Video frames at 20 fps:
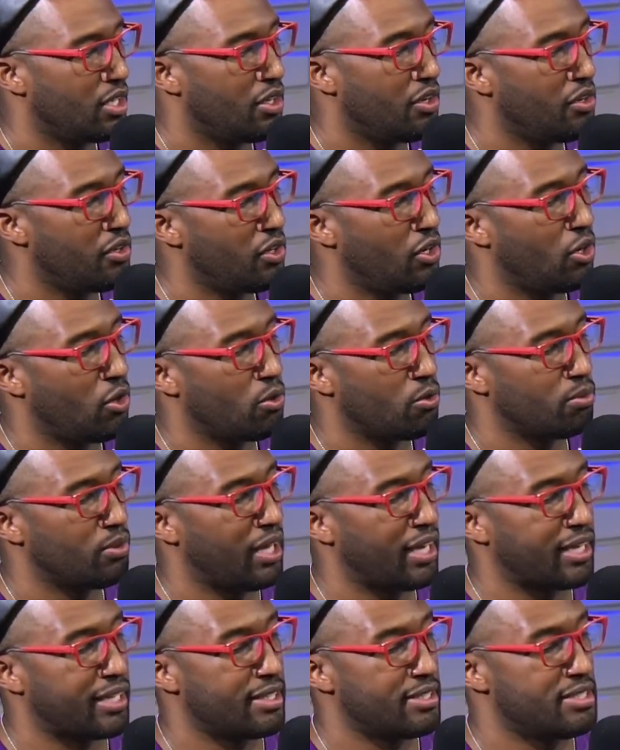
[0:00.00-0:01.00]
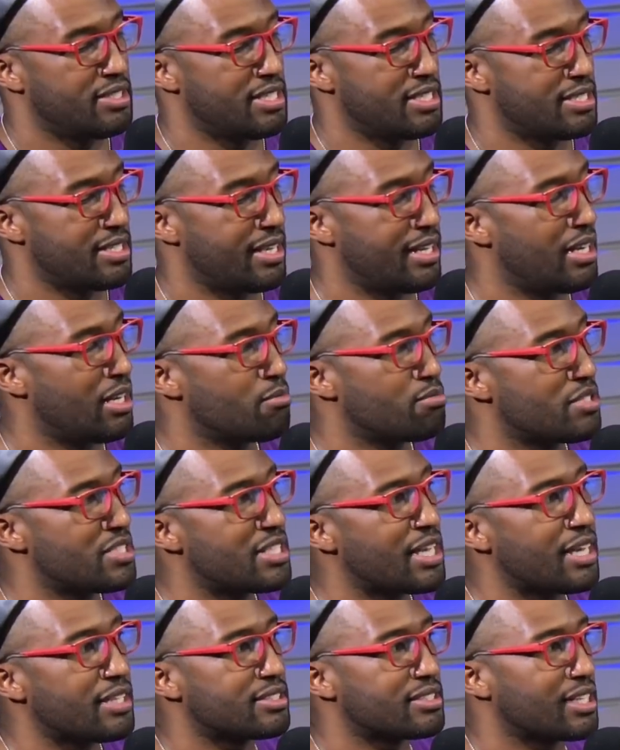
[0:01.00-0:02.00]
like just an
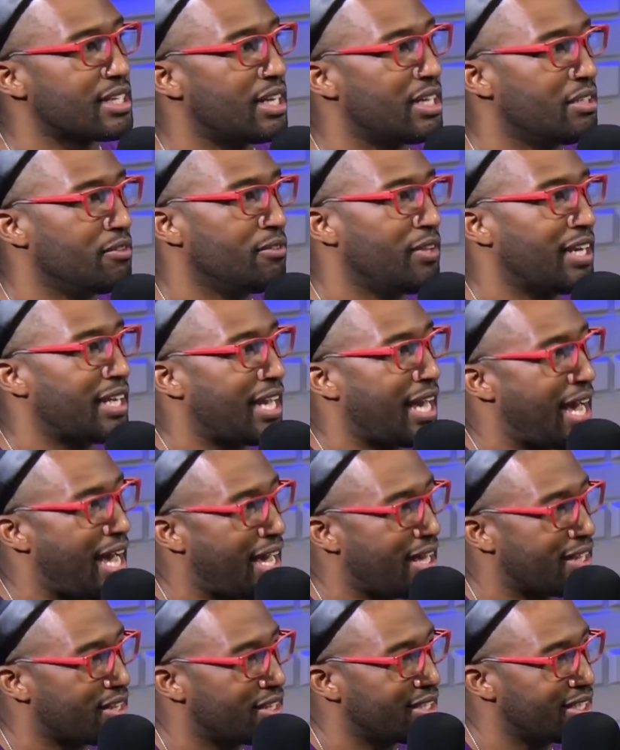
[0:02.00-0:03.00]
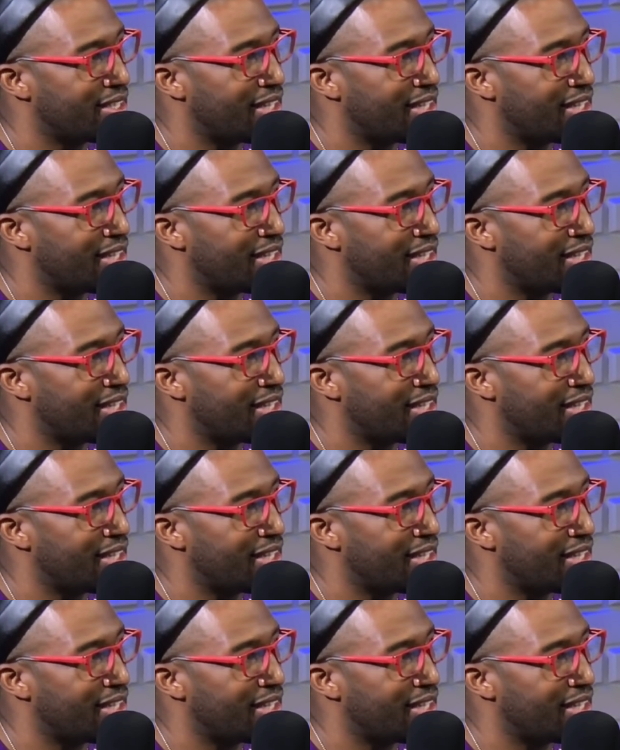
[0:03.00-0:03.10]
obsessed kind of like athlete.